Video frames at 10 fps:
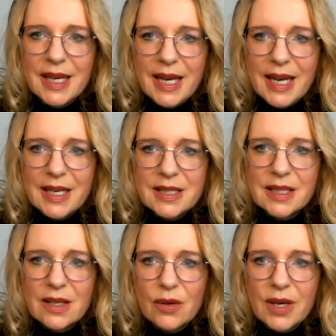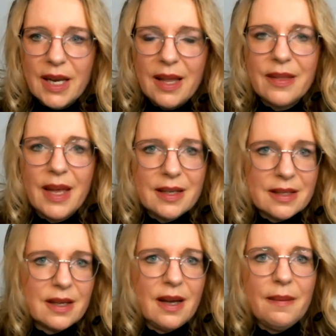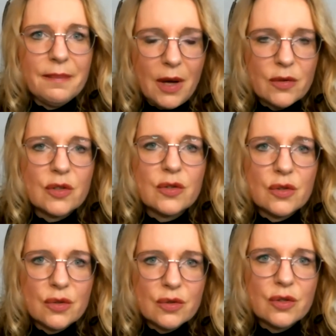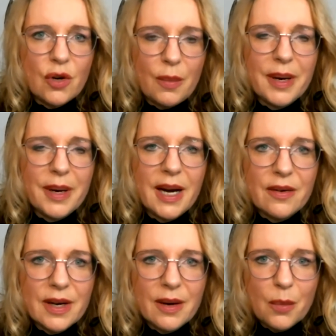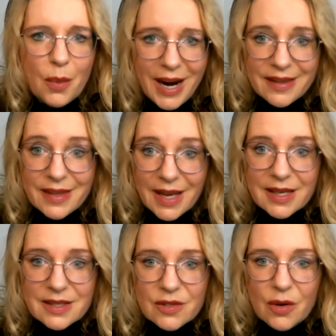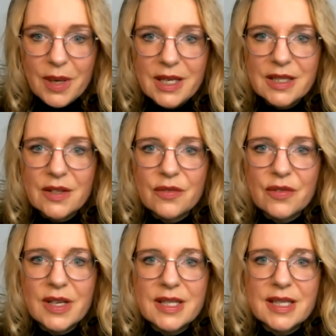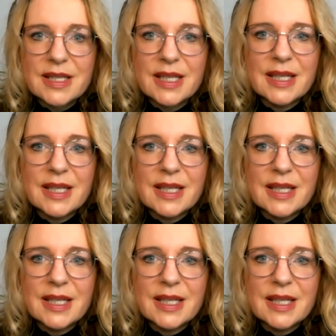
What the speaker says: and looking at that also to compare why there are so many differences.